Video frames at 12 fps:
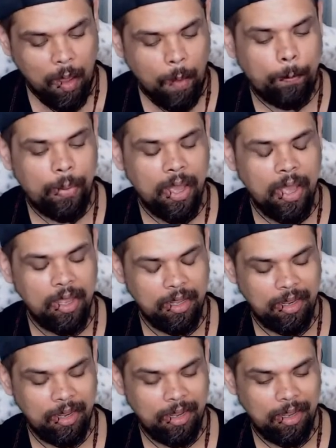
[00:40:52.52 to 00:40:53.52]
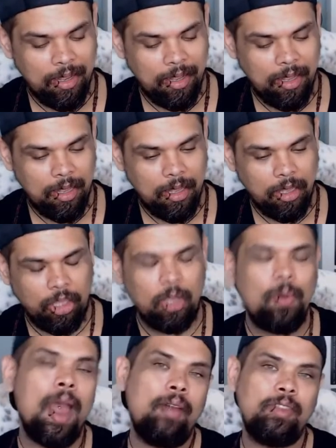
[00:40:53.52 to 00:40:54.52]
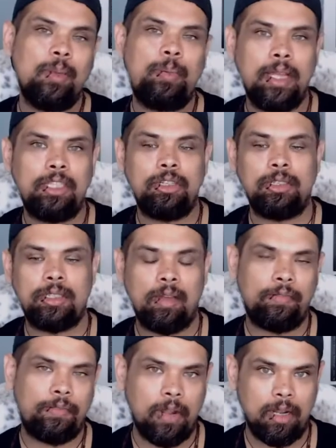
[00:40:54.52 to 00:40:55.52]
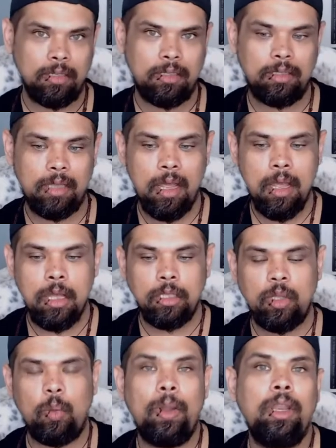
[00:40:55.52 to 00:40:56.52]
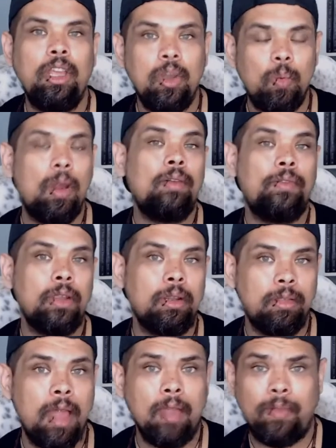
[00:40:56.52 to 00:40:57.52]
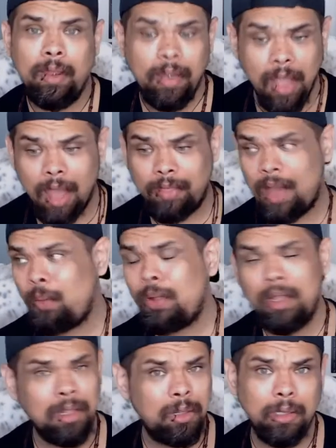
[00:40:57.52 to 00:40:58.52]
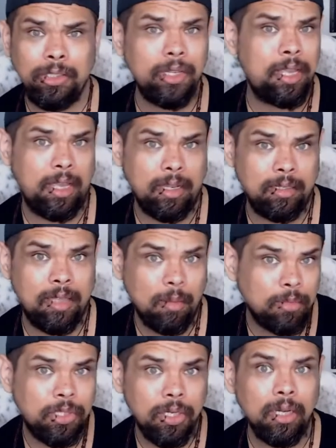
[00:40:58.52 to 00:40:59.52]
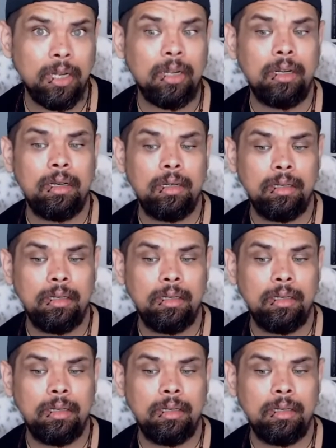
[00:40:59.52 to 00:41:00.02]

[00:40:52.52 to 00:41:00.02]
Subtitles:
But you have to place yourself first. So what do you want for your life? And yeah, that will include your kids, I'm sure.